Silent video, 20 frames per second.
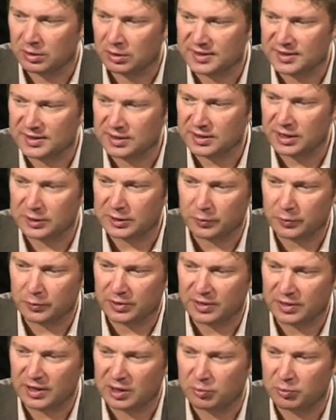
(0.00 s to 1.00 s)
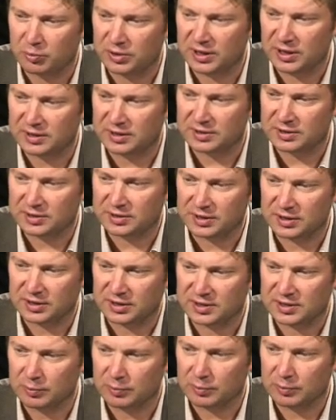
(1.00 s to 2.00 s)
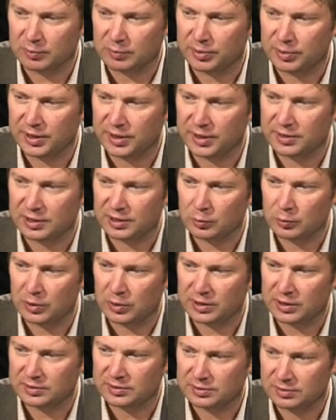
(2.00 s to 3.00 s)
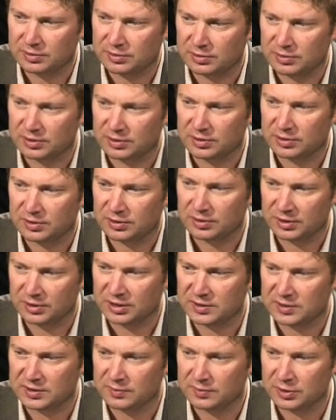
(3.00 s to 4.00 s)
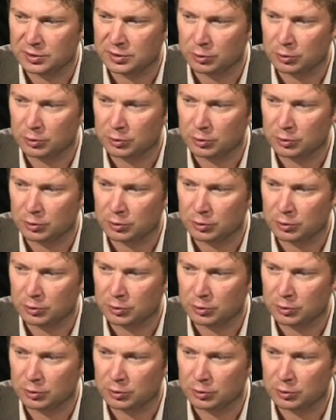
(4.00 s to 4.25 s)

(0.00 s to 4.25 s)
is late with knight b8, knight d7 plan, then white gets very